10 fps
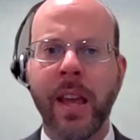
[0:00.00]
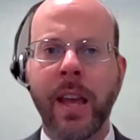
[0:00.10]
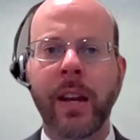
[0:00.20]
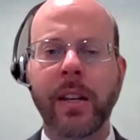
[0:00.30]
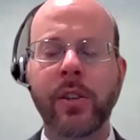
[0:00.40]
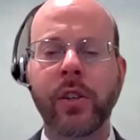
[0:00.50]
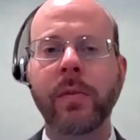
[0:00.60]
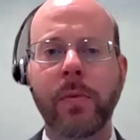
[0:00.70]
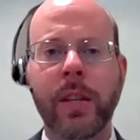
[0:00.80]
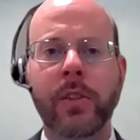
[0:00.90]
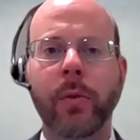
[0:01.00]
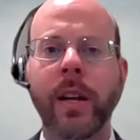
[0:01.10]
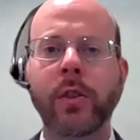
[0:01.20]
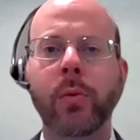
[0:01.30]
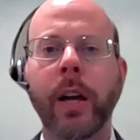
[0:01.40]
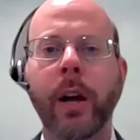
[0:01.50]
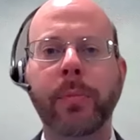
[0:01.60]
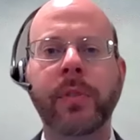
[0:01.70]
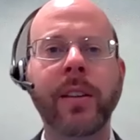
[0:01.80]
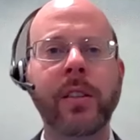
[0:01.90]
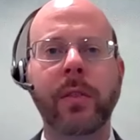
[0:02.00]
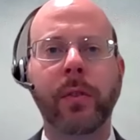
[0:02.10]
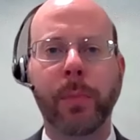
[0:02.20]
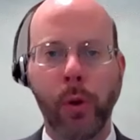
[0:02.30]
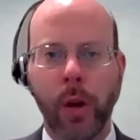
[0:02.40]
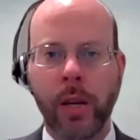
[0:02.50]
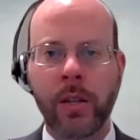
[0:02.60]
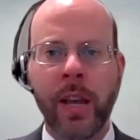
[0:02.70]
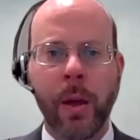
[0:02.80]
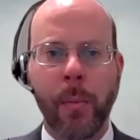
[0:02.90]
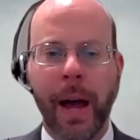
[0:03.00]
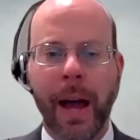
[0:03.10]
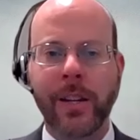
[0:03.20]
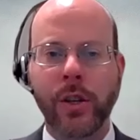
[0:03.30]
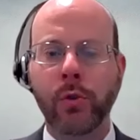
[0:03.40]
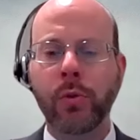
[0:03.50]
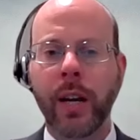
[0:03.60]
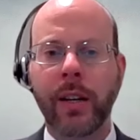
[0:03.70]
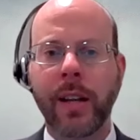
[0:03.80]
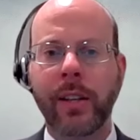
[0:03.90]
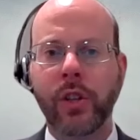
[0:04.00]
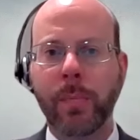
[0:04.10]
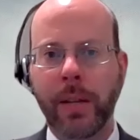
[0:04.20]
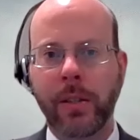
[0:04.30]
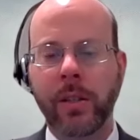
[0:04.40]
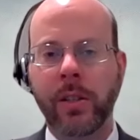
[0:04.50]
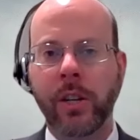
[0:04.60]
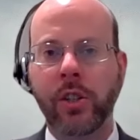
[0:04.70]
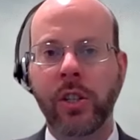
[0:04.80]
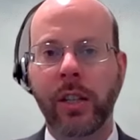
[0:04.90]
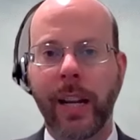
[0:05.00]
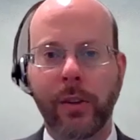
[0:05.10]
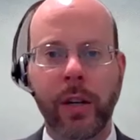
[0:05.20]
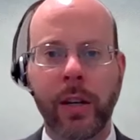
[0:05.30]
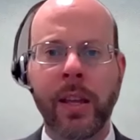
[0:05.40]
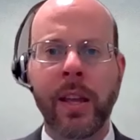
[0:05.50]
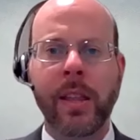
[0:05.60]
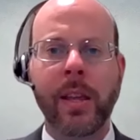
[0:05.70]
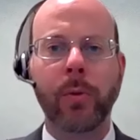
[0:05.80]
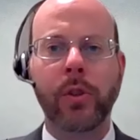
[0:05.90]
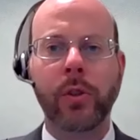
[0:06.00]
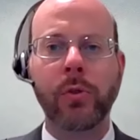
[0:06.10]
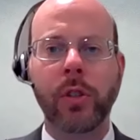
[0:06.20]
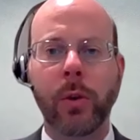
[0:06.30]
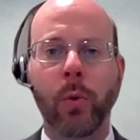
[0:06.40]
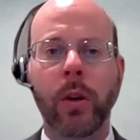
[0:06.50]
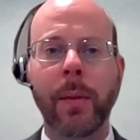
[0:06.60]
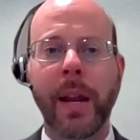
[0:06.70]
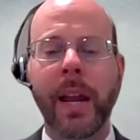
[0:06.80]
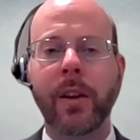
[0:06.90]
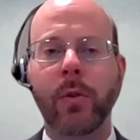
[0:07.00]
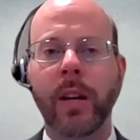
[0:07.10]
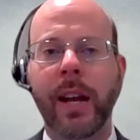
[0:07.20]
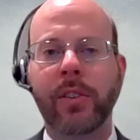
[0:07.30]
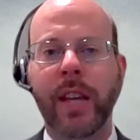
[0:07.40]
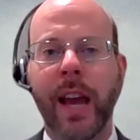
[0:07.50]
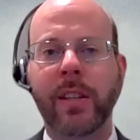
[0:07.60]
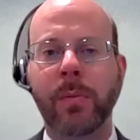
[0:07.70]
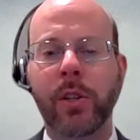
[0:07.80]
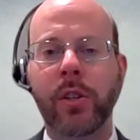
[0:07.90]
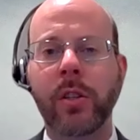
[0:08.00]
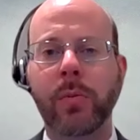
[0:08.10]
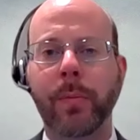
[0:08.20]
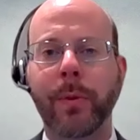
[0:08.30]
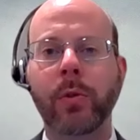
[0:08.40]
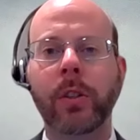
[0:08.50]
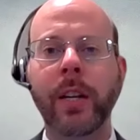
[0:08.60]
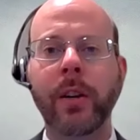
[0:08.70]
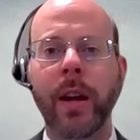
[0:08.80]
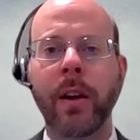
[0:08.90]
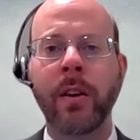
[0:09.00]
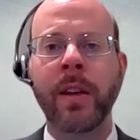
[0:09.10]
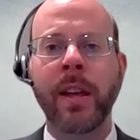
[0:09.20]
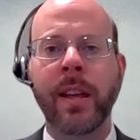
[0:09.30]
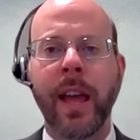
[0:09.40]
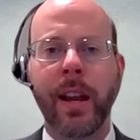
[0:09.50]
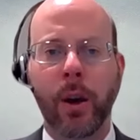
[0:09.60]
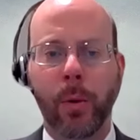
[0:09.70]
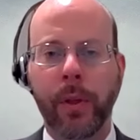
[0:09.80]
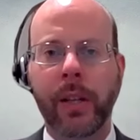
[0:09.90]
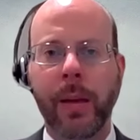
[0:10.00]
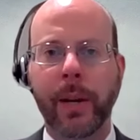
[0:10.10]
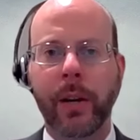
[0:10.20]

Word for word: In addition, these grants will help dozens of communities buy new technology buses, such as electric, that reduce or eliminate greenhouse gas emissions, promote cleaner air, and help the climate